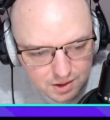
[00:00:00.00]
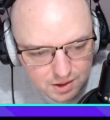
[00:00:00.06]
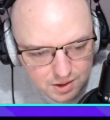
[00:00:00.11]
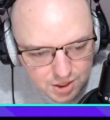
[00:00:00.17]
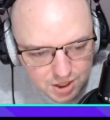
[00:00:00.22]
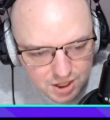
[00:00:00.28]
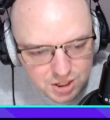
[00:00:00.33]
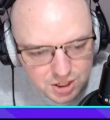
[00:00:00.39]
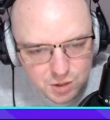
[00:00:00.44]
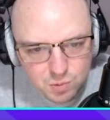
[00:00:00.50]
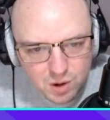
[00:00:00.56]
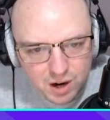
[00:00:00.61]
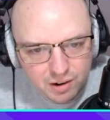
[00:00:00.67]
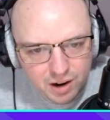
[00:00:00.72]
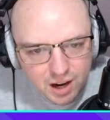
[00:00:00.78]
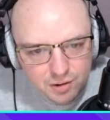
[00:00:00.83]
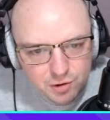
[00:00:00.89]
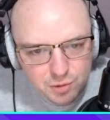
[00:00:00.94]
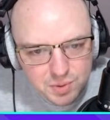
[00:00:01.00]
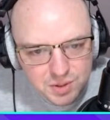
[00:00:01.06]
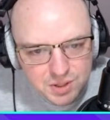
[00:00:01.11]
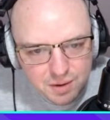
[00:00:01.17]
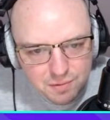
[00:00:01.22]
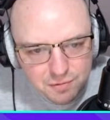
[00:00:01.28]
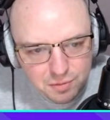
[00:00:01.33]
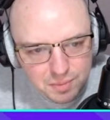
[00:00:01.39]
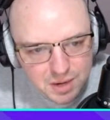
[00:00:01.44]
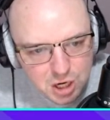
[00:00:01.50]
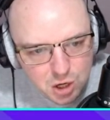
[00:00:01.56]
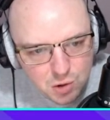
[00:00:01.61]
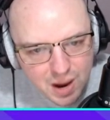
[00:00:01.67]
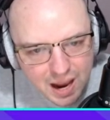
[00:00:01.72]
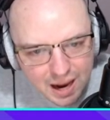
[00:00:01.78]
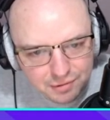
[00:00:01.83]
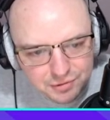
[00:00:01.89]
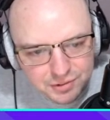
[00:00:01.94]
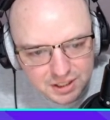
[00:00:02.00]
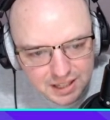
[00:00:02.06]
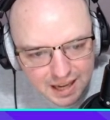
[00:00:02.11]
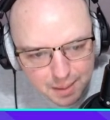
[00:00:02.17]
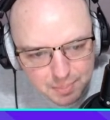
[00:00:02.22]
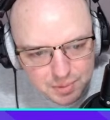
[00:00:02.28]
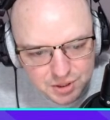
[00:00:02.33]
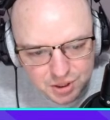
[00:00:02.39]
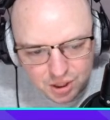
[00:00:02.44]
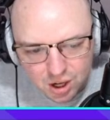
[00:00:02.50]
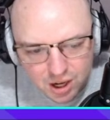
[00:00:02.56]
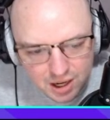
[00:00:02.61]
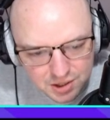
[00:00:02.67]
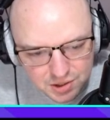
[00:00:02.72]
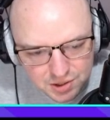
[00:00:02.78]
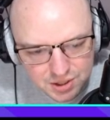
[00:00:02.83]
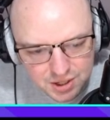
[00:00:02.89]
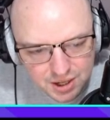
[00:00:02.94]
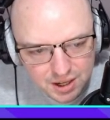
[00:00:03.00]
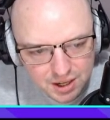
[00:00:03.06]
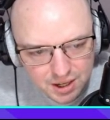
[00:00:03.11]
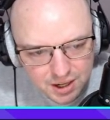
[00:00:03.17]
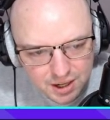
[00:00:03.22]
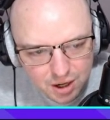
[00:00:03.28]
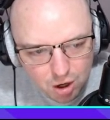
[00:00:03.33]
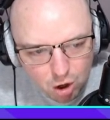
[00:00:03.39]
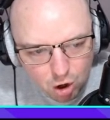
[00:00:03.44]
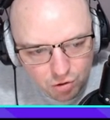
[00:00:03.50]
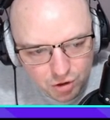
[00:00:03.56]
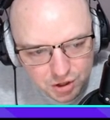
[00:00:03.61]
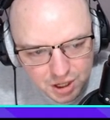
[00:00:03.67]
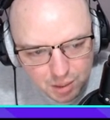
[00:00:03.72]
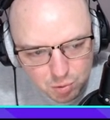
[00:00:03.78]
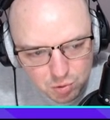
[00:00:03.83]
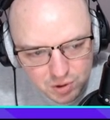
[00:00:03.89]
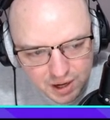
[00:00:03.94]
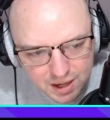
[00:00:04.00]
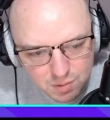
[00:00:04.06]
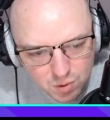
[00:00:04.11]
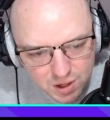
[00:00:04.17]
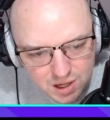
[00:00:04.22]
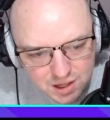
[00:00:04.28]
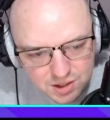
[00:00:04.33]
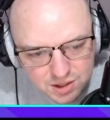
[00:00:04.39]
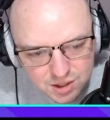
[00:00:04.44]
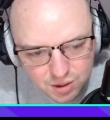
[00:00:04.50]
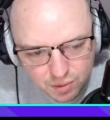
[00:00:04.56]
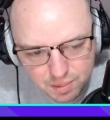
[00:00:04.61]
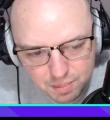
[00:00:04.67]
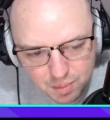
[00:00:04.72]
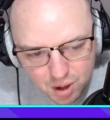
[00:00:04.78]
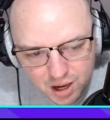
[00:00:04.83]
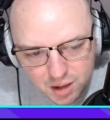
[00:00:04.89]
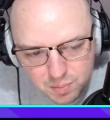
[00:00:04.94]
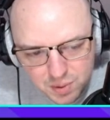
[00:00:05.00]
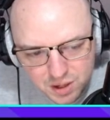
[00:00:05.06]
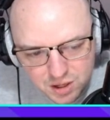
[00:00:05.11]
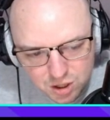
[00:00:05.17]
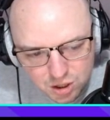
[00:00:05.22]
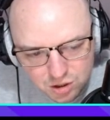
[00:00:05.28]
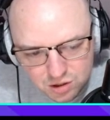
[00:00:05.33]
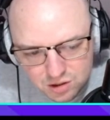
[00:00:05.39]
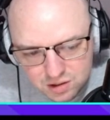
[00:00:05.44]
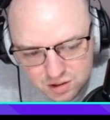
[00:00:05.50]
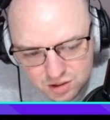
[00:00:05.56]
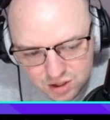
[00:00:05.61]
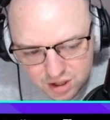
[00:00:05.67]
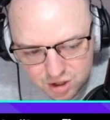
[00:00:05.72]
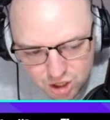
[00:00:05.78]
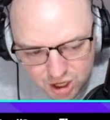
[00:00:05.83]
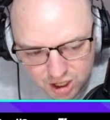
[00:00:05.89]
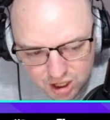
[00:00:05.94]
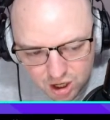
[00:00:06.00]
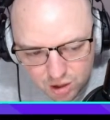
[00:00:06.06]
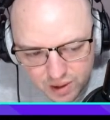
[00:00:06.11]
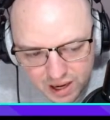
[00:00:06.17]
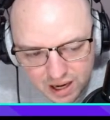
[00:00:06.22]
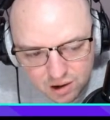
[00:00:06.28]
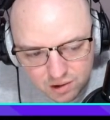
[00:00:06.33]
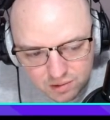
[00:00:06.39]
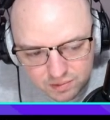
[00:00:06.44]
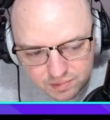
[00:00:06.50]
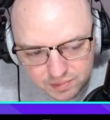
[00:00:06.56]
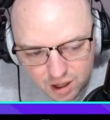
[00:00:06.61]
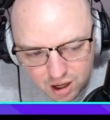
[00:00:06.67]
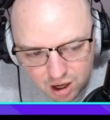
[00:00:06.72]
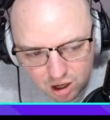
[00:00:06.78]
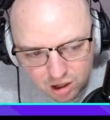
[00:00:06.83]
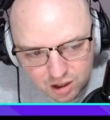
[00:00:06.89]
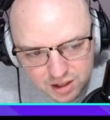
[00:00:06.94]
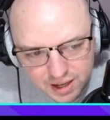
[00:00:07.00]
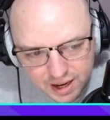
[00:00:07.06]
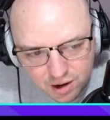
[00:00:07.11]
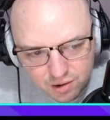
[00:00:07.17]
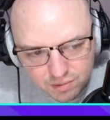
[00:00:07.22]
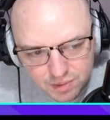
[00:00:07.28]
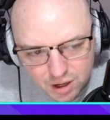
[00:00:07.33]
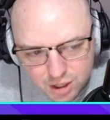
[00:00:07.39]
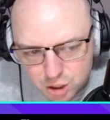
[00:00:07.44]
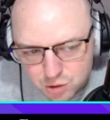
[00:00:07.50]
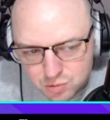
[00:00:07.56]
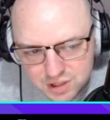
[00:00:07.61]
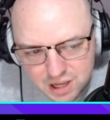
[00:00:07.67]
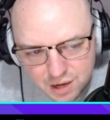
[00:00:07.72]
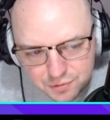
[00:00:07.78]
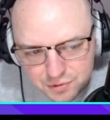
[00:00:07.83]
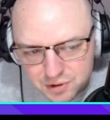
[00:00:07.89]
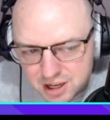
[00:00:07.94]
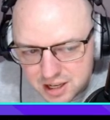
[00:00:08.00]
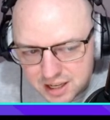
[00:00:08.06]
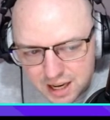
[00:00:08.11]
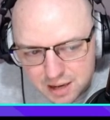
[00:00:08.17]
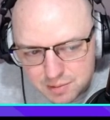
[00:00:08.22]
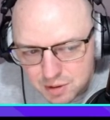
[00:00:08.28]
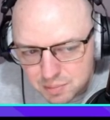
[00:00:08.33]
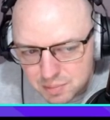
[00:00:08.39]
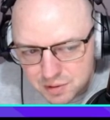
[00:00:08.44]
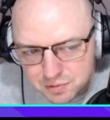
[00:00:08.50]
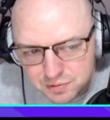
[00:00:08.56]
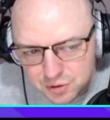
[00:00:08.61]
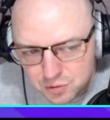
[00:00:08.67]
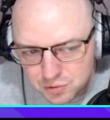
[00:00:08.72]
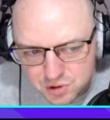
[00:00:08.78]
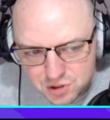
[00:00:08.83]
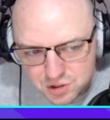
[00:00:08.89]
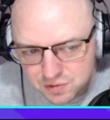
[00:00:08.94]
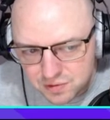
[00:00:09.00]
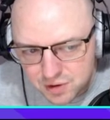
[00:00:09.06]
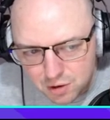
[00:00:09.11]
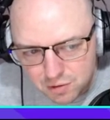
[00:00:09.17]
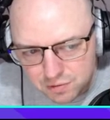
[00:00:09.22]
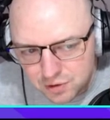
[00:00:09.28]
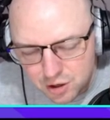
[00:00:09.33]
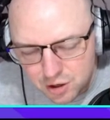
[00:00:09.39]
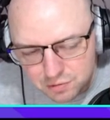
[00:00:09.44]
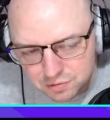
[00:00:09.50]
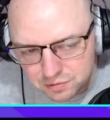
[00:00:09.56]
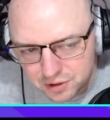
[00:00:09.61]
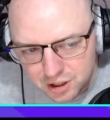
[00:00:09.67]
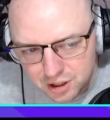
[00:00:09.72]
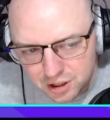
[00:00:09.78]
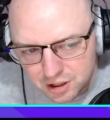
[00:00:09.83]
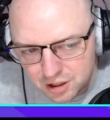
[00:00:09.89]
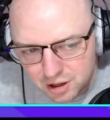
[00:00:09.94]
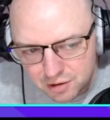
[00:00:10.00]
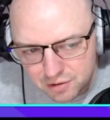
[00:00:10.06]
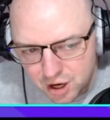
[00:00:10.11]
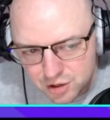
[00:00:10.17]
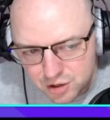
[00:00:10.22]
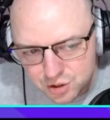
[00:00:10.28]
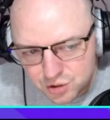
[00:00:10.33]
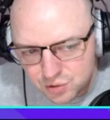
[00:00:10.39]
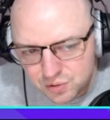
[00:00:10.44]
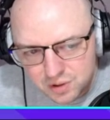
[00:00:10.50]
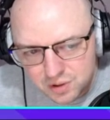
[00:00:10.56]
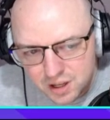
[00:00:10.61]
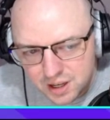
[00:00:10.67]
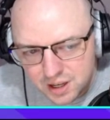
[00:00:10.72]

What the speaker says: So this is where 100% for me, you have to capitalise on the double game weeks. So in my opinion, Zinchenko out, Haaland out. You definitely keep the midfielders of Arsenal.